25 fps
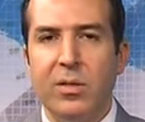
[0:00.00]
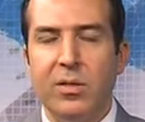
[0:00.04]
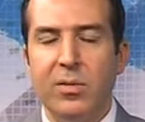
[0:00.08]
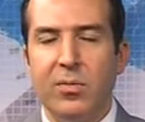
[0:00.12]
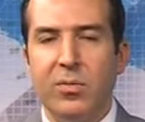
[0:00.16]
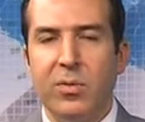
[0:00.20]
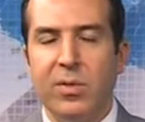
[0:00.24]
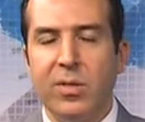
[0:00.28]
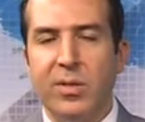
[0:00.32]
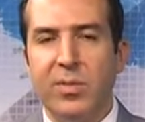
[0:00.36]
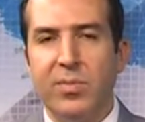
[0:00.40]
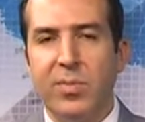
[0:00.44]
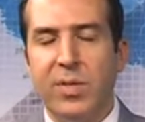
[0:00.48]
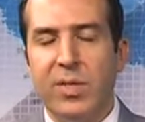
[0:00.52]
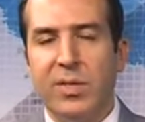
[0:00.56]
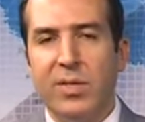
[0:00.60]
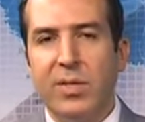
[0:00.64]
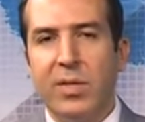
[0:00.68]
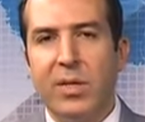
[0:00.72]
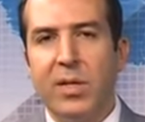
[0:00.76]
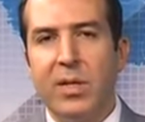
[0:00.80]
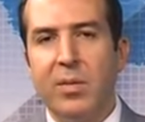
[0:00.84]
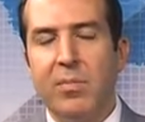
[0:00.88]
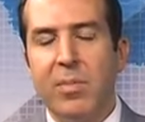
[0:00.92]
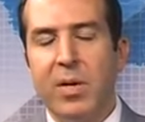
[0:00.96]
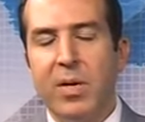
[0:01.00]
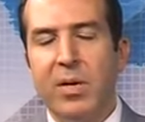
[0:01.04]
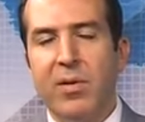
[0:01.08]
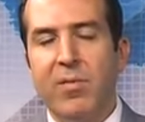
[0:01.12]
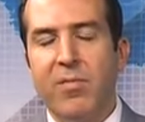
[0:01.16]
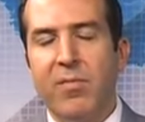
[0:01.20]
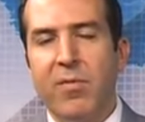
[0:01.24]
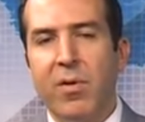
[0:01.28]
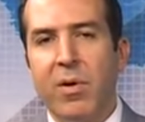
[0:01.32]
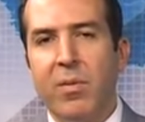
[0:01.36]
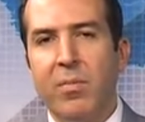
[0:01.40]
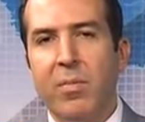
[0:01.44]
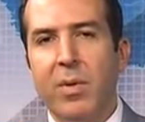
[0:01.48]
was basically mainly
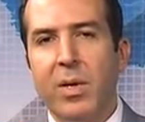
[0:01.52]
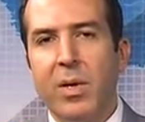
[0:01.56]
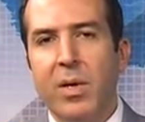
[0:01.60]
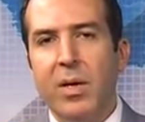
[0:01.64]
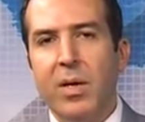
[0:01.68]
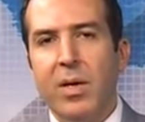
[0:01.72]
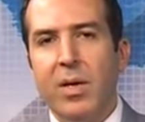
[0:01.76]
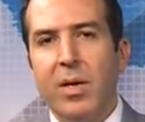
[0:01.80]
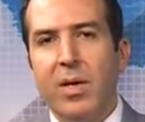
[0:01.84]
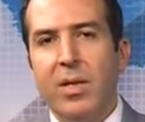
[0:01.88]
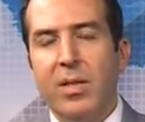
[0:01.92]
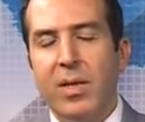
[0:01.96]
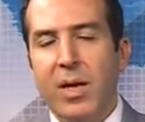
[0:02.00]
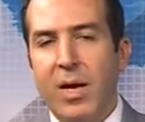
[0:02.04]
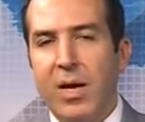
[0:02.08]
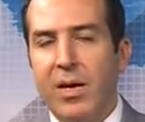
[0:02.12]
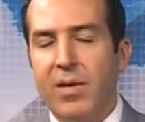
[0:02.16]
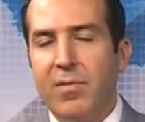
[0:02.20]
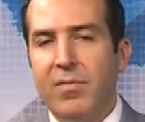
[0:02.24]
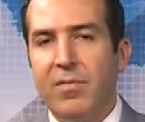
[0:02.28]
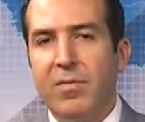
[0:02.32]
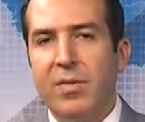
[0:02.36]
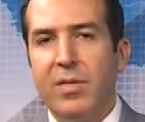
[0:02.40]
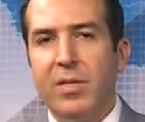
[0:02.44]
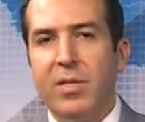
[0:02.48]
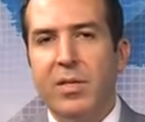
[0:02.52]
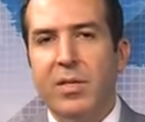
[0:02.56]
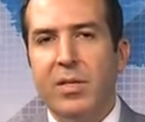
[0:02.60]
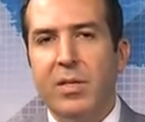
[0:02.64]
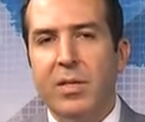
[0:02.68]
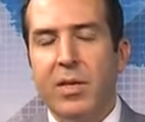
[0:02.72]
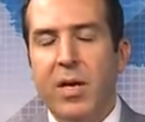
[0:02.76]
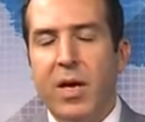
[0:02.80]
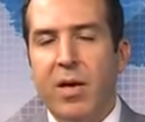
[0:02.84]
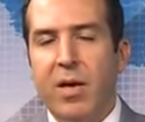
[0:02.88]
from the IFC,